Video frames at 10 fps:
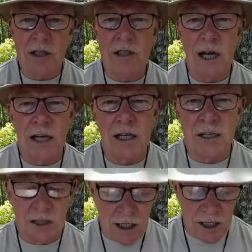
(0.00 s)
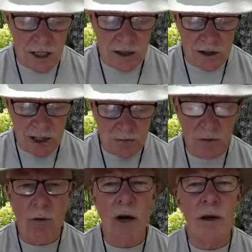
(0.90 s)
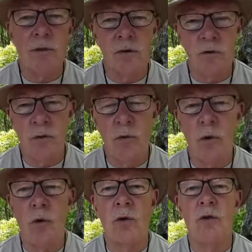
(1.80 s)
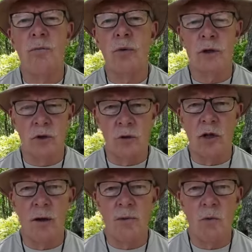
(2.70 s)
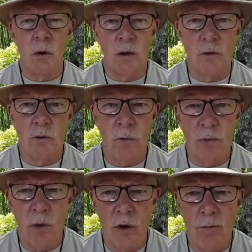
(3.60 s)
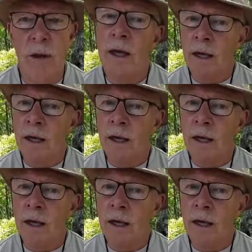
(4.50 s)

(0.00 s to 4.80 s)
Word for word: seconds and 7 grams of fuel to bring 2 cups of water to a boil.